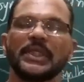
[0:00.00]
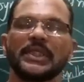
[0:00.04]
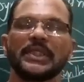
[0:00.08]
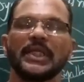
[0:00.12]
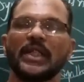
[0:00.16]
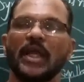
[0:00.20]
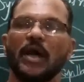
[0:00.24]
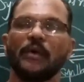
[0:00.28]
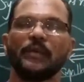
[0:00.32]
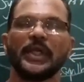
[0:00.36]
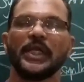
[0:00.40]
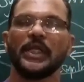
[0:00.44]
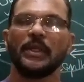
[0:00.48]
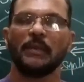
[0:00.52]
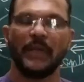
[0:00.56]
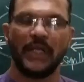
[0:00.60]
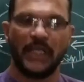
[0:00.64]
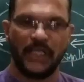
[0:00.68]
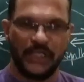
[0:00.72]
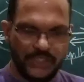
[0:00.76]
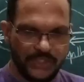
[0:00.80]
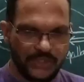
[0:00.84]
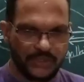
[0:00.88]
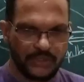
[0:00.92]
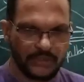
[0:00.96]
available
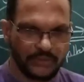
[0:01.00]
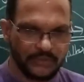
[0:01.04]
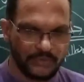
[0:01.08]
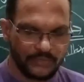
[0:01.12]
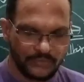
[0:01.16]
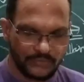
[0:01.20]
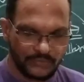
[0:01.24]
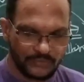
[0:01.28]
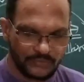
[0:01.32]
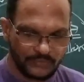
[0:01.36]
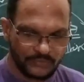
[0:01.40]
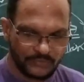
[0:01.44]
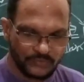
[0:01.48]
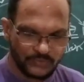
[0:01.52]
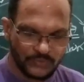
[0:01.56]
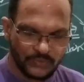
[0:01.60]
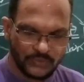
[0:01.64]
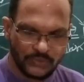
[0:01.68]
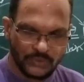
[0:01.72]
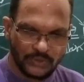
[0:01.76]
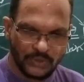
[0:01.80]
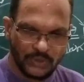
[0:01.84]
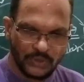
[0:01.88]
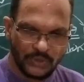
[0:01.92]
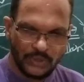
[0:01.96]
is,
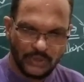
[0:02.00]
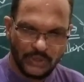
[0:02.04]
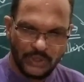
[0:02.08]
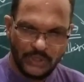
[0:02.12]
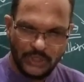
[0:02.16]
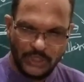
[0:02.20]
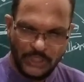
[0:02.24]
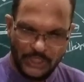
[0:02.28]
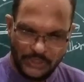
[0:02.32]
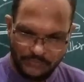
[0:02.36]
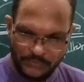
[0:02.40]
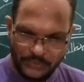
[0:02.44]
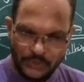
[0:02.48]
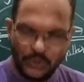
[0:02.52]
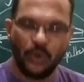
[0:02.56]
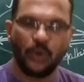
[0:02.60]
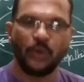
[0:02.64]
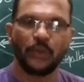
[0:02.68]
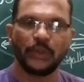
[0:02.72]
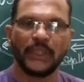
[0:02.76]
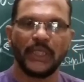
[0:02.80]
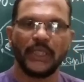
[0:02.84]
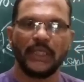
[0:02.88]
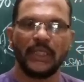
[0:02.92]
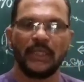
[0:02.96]
if you
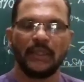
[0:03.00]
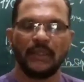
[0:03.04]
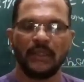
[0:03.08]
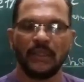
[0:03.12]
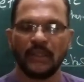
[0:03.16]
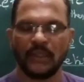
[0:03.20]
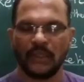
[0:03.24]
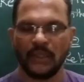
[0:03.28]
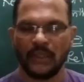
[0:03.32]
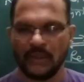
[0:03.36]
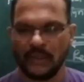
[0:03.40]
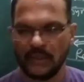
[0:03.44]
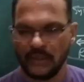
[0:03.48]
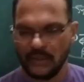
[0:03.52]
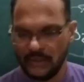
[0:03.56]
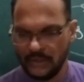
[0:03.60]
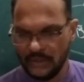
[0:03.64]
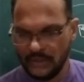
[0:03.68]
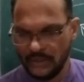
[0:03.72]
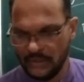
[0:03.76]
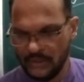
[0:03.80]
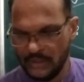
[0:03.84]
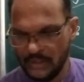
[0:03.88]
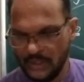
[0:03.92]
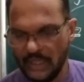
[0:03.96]
know the
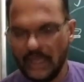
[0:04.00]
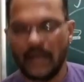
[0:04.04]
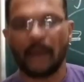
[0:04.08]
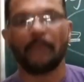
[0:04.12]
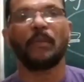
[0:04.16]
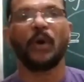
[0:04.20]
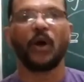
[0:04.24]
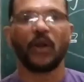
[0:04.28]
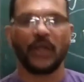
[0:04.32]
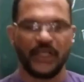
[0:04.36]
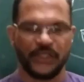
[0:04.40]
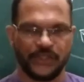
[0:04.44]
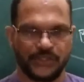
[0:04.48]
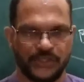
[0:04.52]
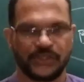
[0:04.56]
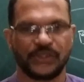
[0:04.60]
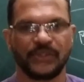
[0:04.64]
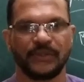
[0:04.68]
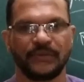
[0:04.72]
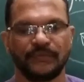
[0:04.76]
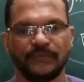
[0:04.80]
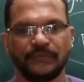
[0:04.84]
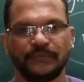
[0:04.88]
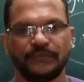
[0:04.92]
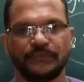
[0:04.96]

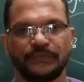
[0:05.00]
components,